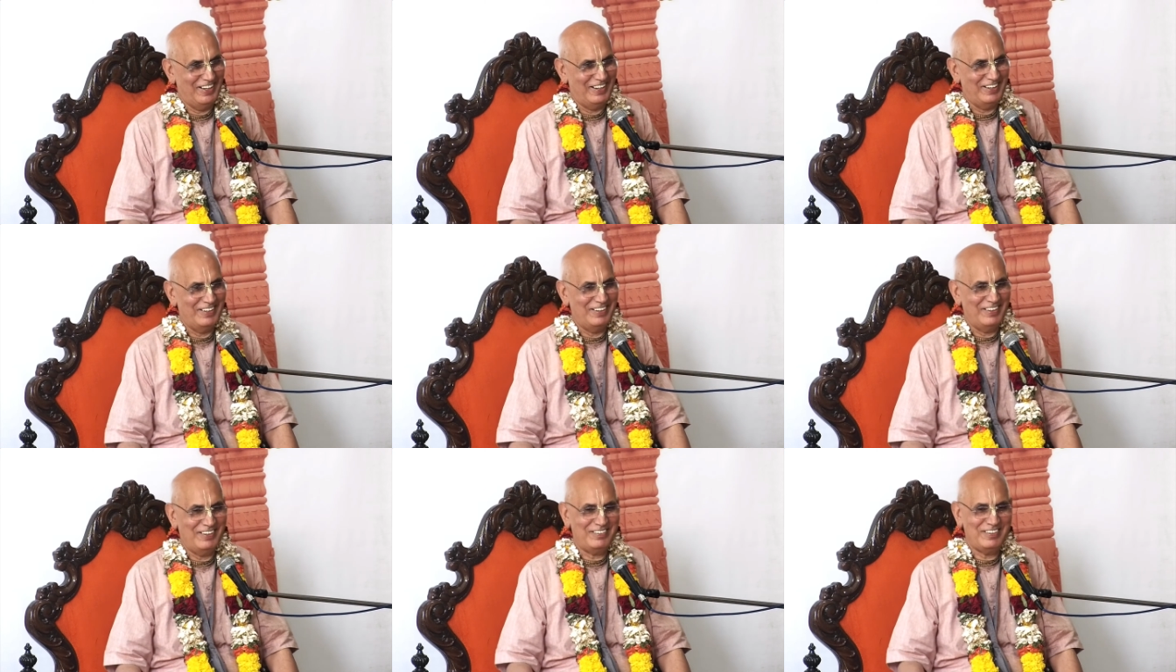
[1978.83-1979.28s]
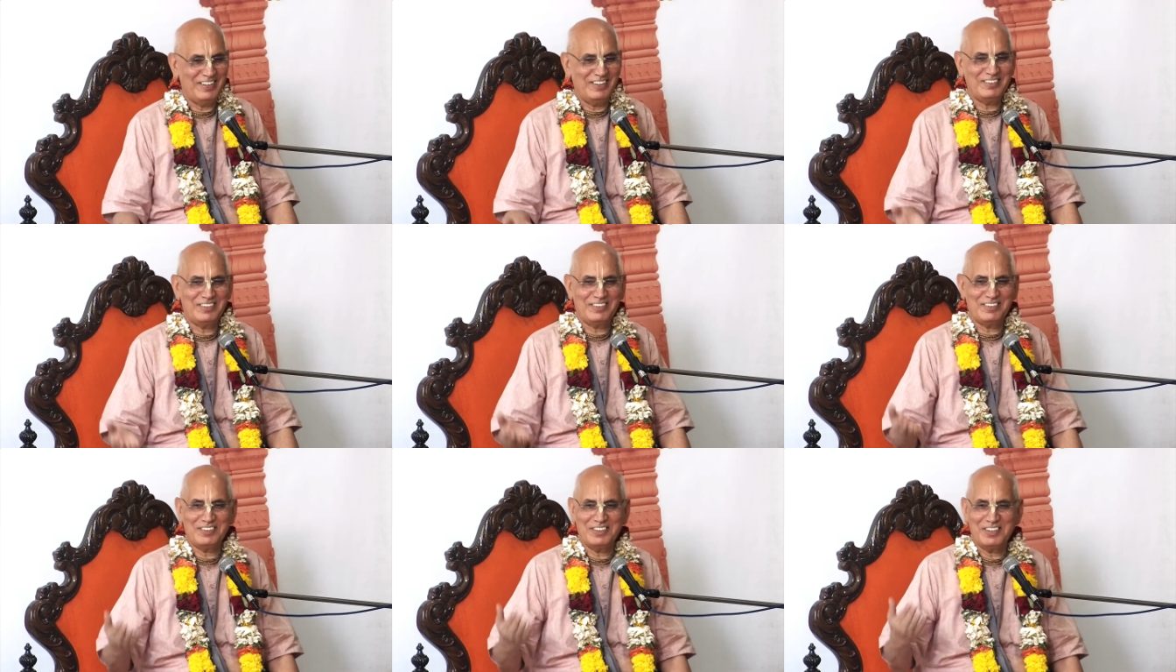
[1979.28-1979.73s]
This
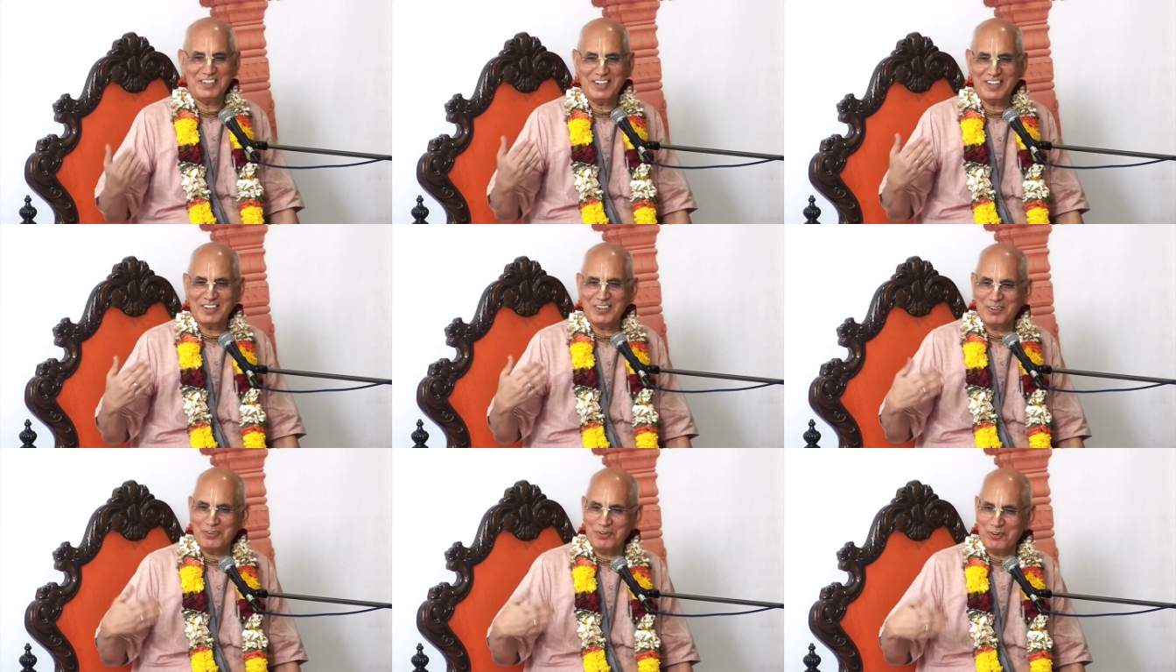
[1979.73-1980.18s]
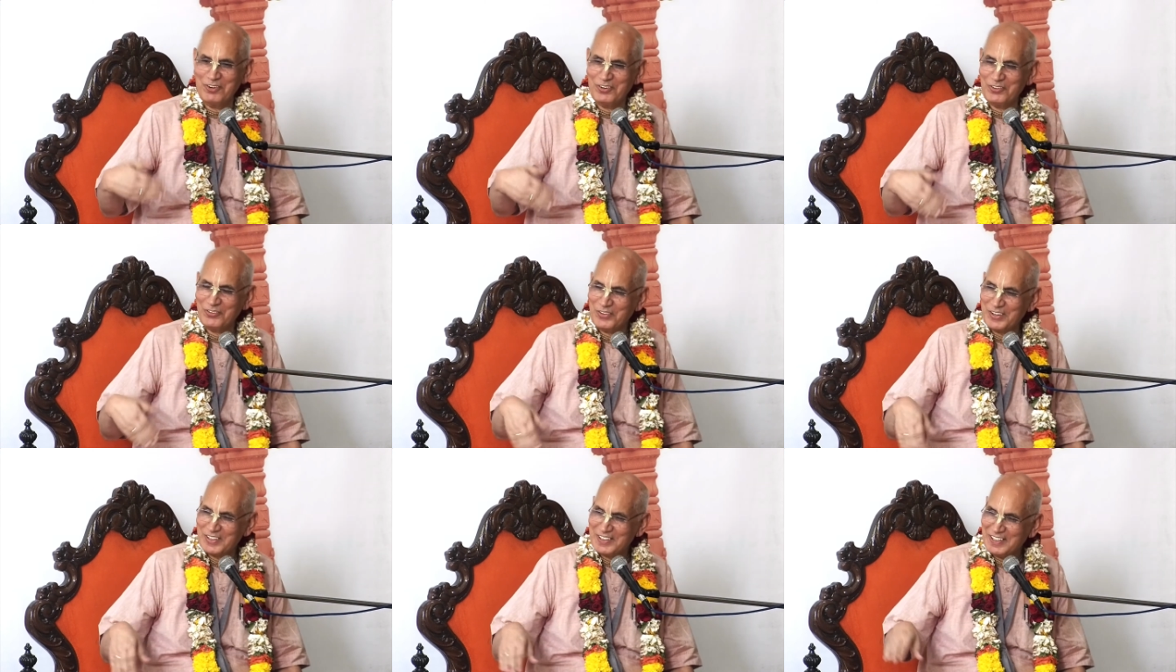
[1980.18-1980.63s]
is
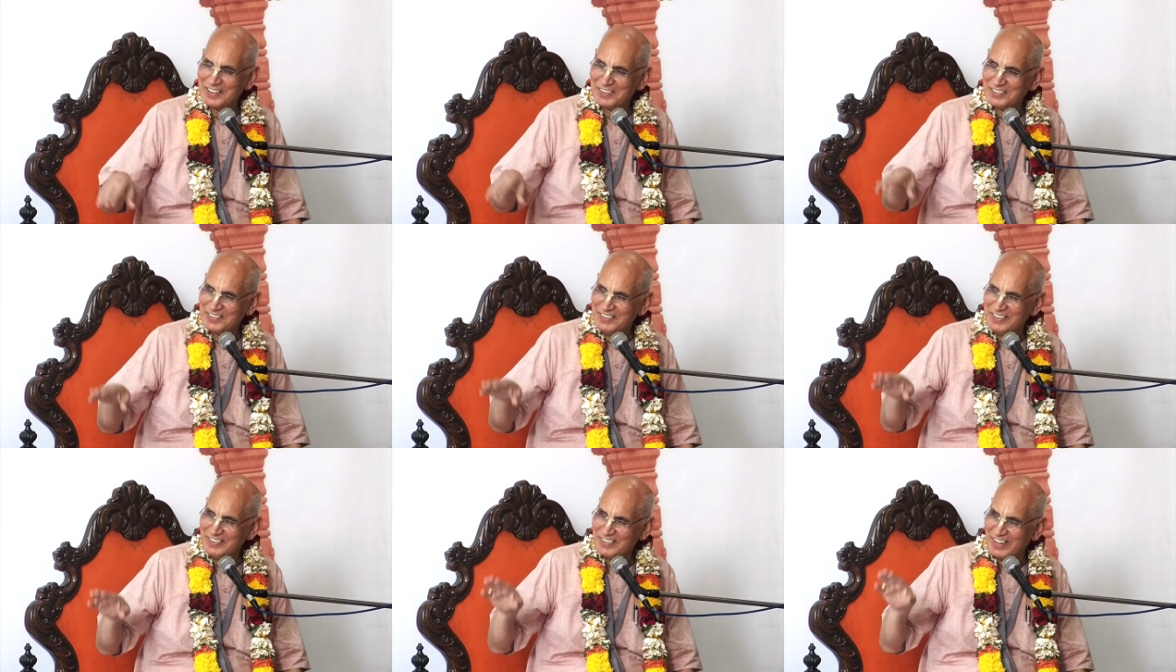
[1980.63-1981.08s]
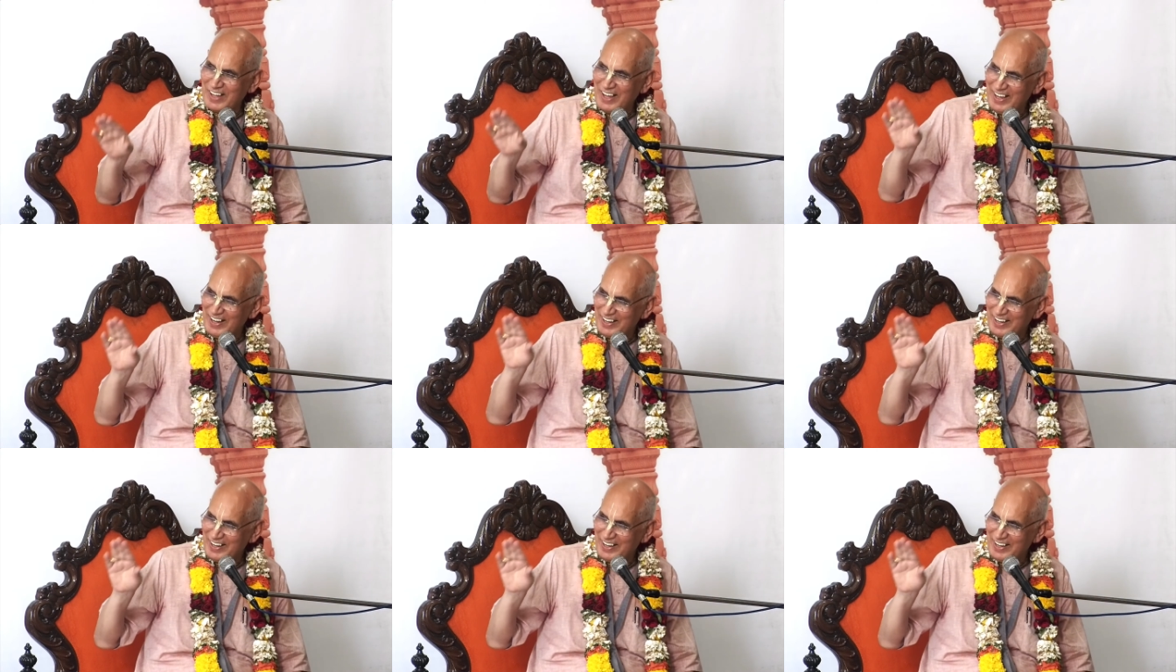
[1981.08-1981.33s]
Govardhan's desire.